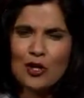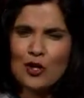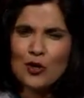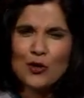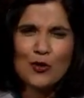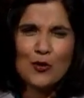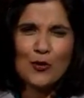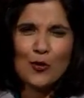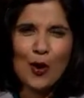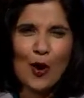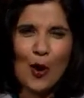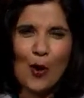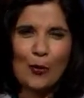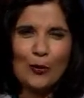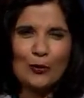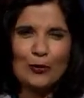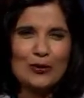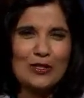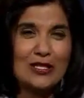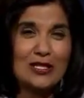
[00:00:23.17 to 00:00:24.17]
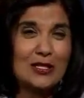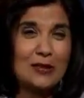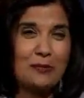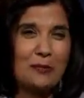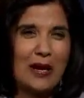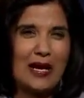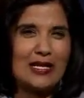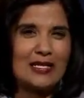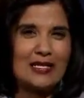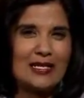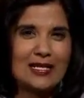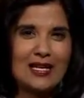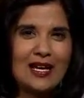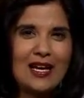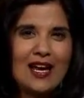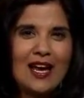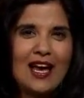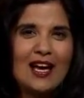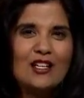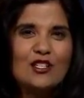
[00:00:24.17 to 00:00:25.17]
Who owns space?
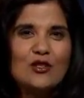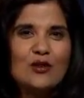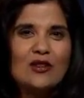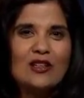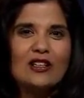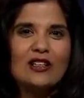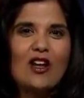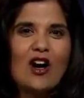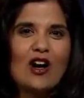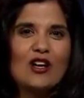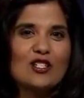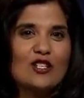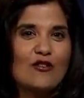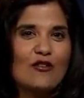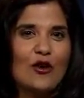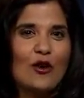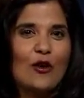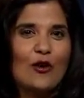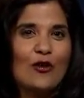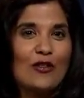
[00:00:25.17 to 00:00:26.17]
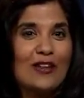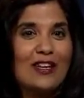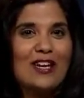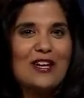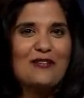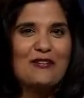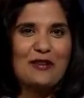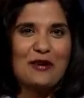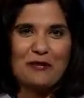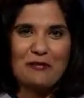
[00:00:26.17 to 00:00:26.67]
And do the laws of Earth even